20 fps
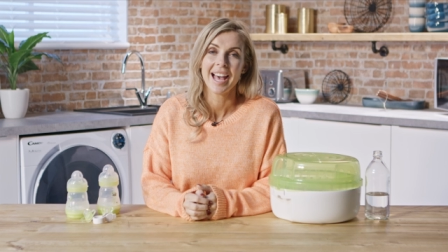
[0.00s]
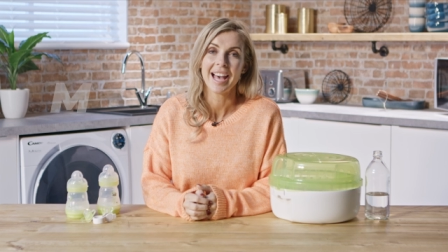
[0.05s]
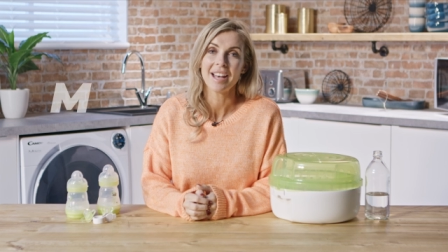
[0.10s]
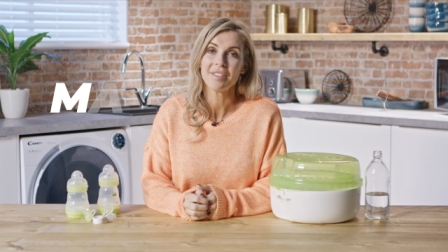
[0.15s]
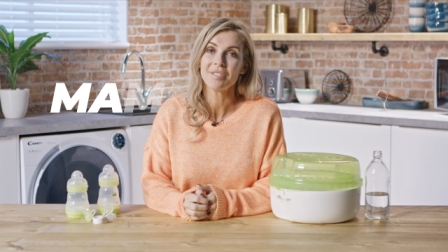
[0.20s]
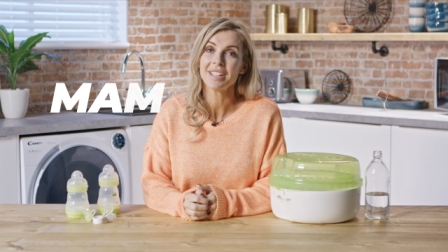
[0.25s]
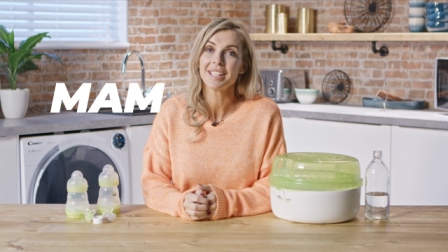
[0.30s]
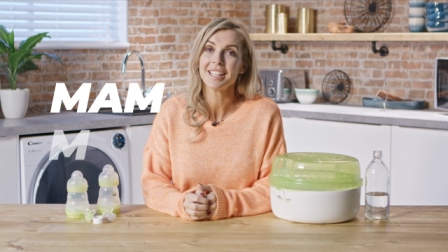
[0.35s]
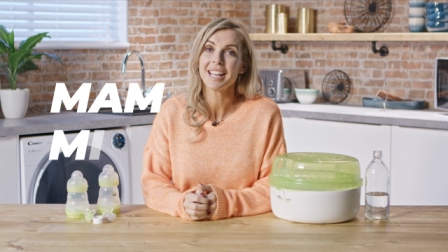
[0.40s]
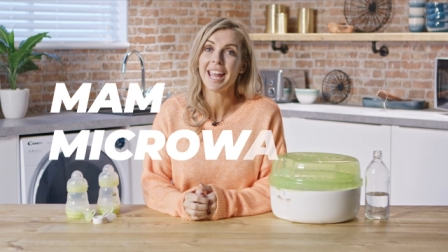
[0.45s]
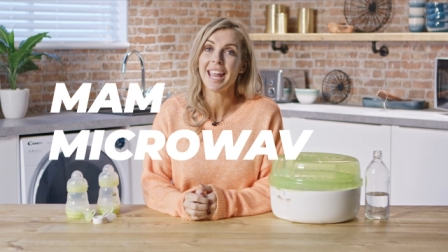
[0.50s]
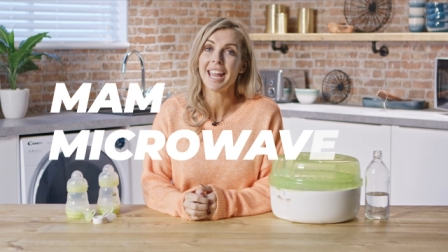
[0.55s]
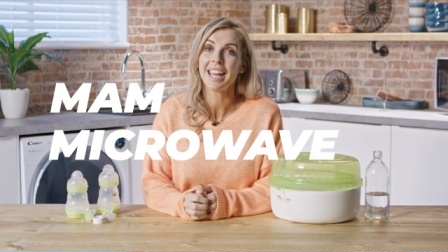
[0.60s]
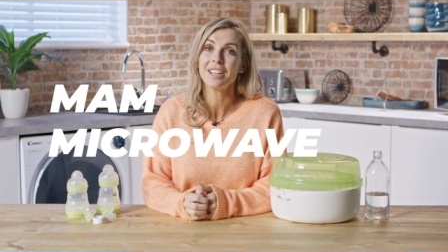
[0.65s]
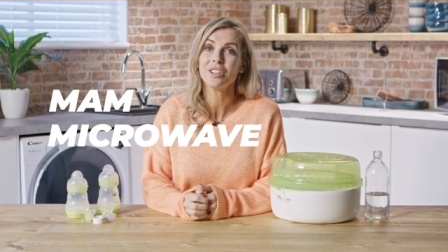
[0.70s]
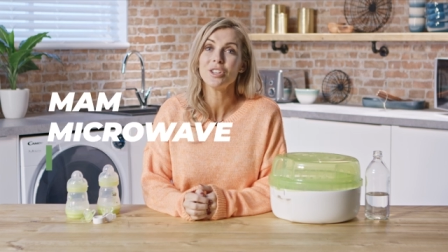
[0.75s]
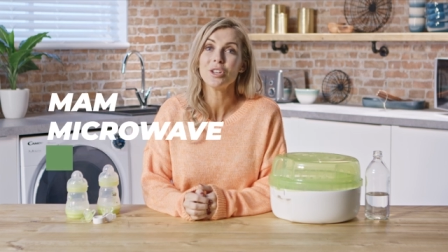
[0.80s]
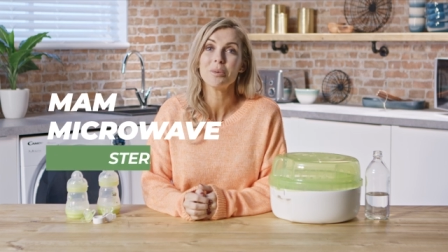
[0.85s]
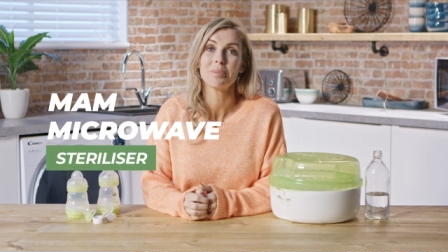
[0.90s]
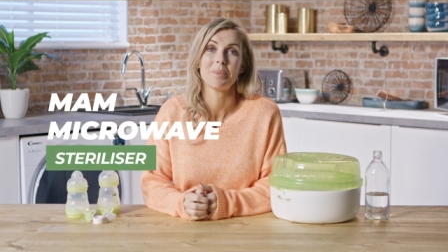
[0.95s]
Having
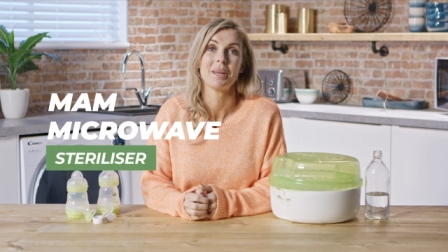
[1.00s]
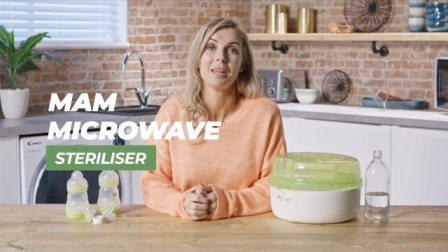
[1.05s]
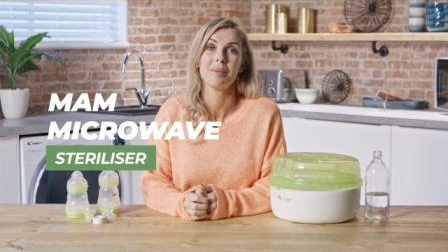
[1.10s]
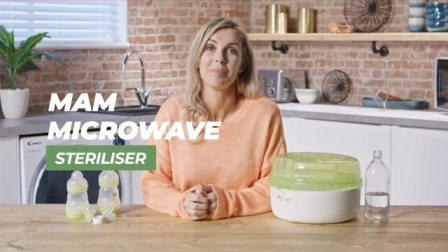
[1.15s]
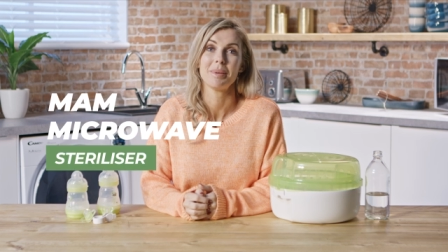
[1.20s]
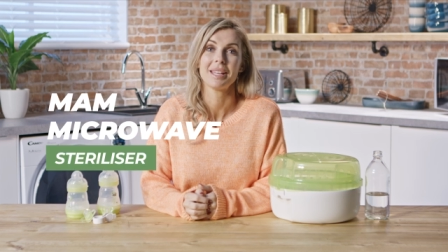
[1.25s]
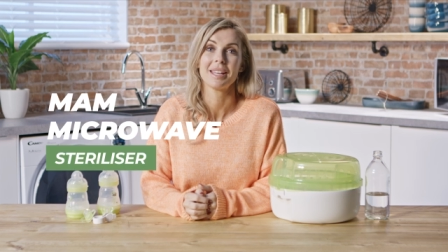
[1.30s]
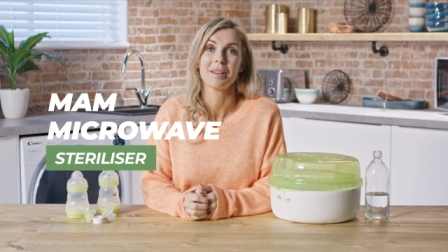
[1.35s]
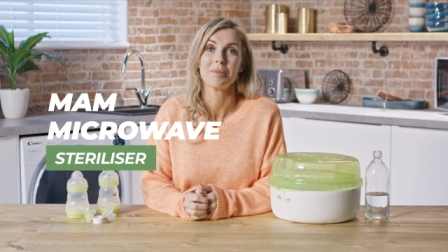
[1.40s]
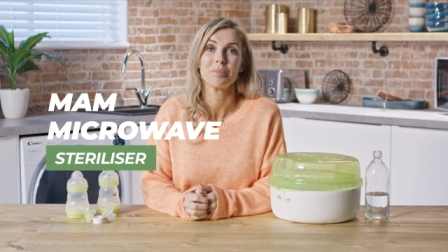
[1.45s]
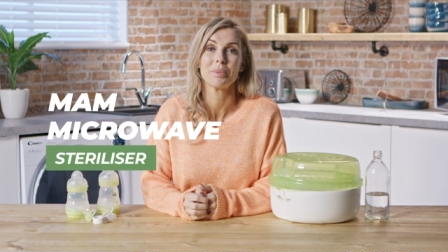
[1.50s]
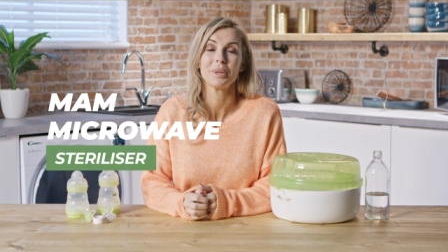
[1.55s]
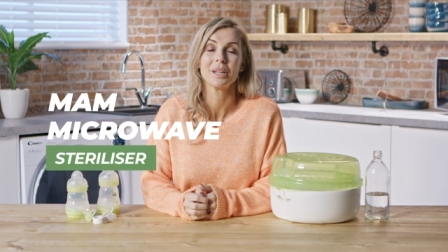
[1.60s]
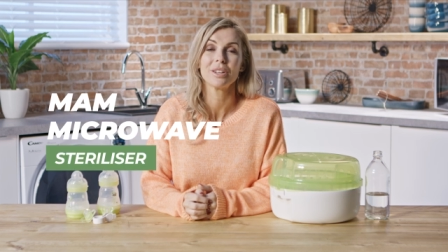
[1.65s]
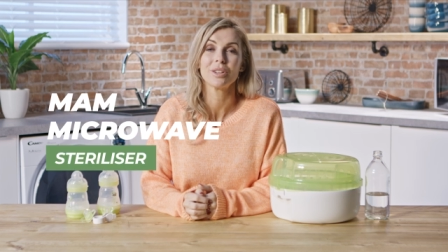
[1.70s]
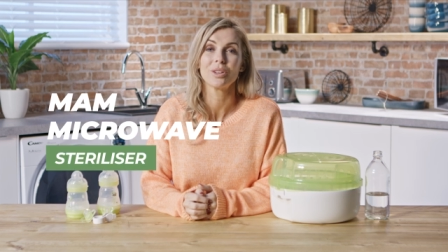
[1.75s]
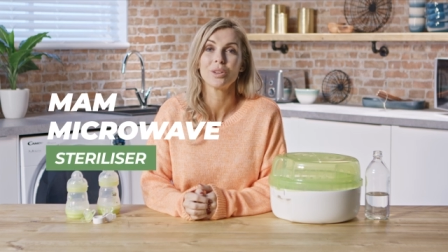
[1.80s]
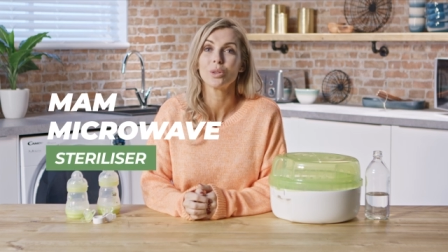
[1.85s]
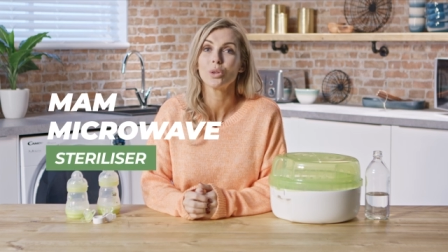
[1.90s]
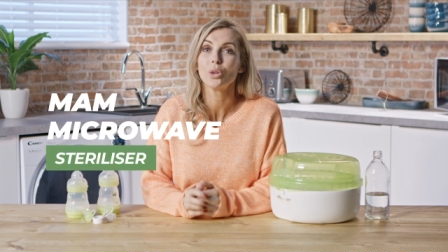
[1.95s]
a new baby can
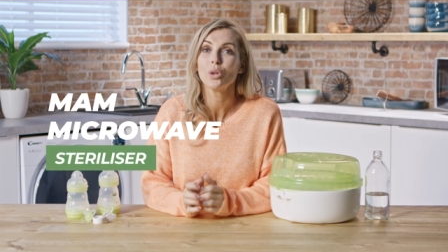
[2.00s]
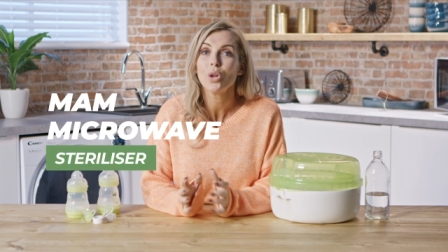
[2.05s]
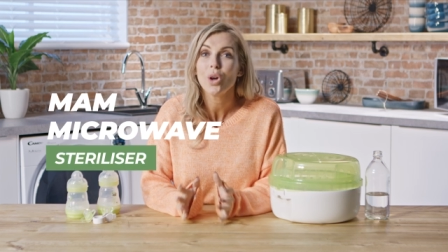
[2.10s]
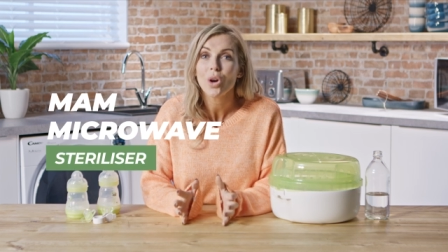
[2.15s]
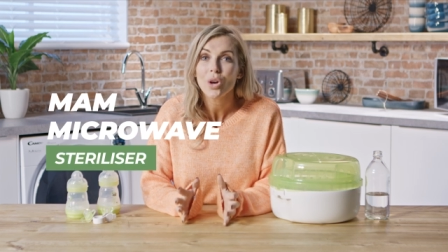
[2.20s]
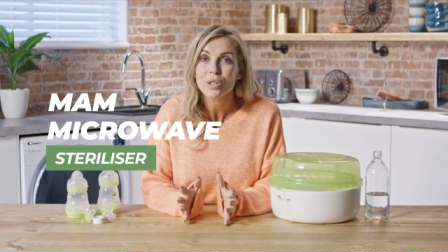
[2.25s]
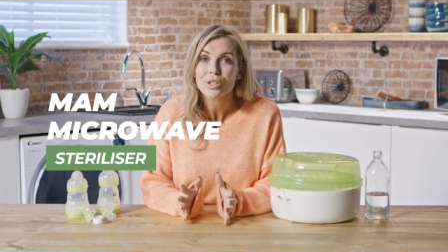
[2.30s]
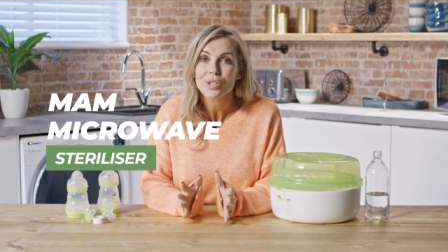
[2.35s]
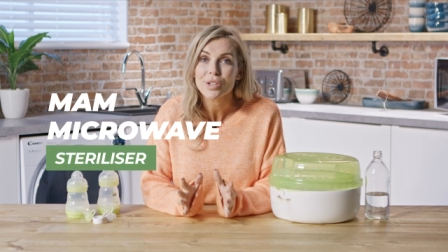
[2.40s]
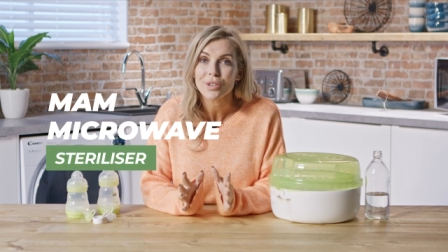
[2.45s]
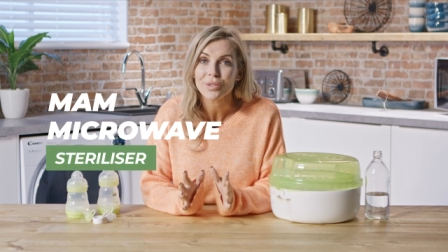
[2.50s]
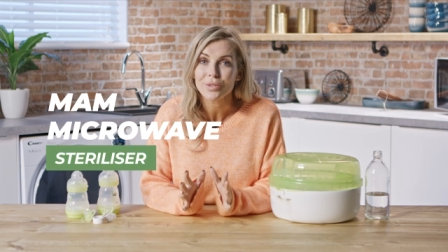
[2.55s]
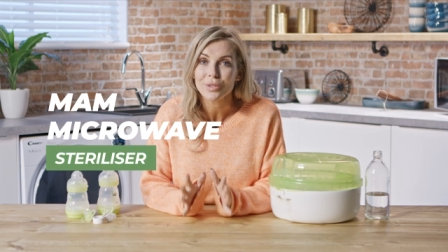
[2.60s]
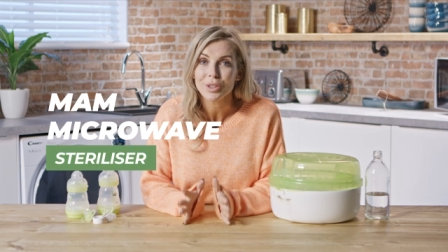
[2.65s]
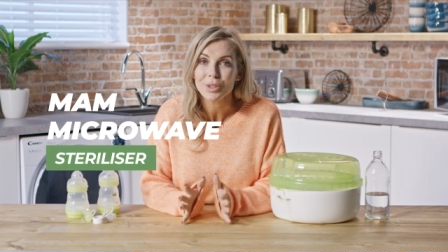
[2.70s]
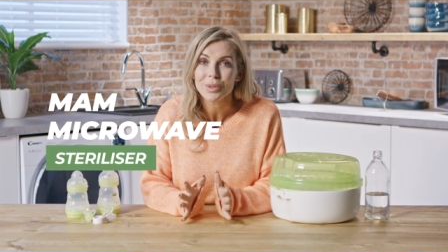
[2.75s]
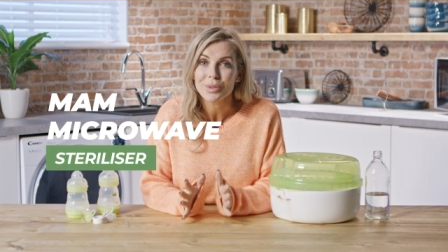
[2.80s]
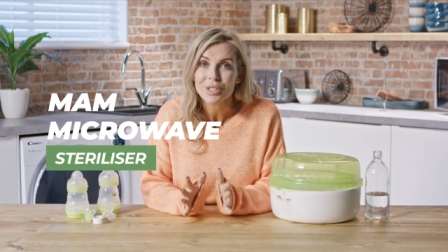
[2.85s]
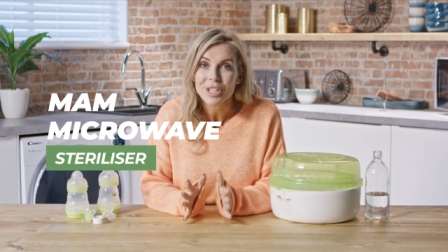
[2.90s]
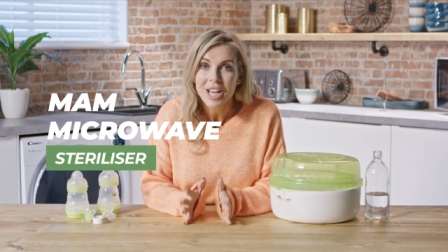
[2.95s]
bring along lots of
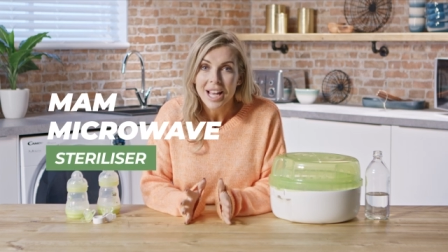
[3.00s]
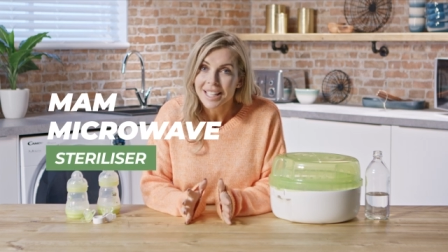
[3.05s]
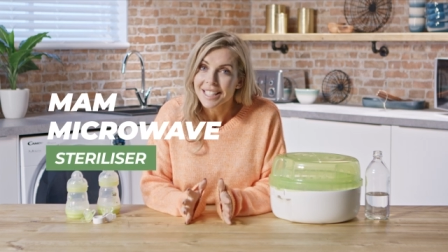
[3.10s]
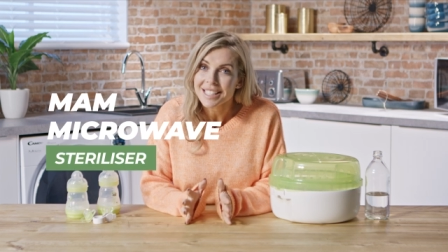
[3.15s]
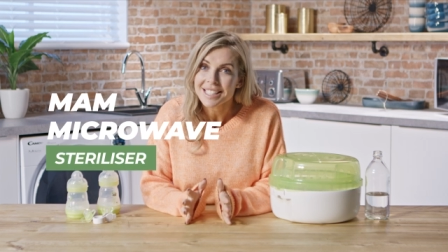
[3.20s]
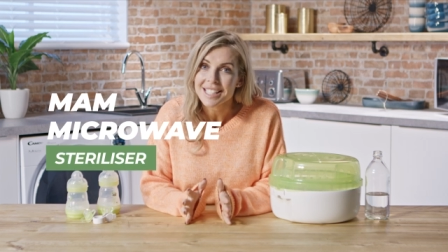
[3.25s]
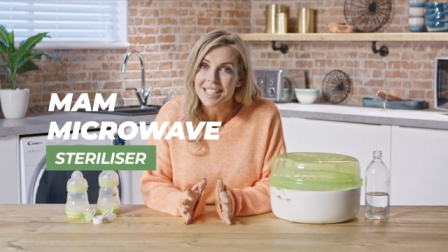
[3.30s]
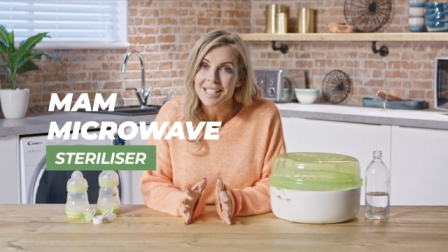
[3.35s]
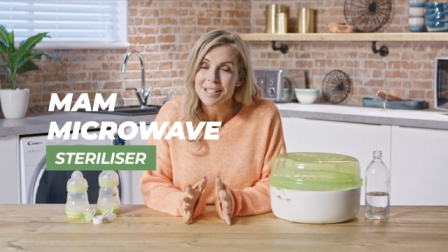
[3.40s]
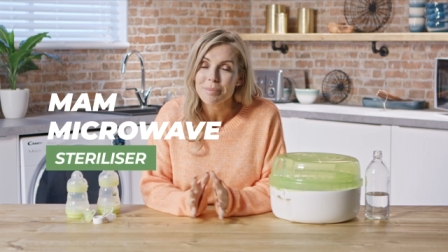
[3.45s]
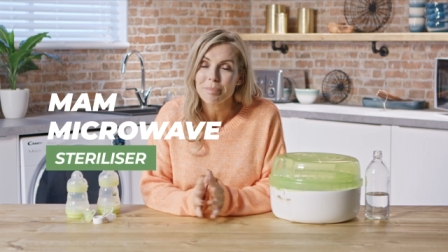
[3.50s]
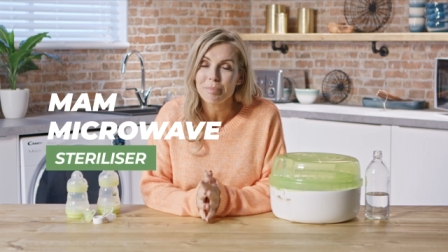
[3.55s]
new challenges,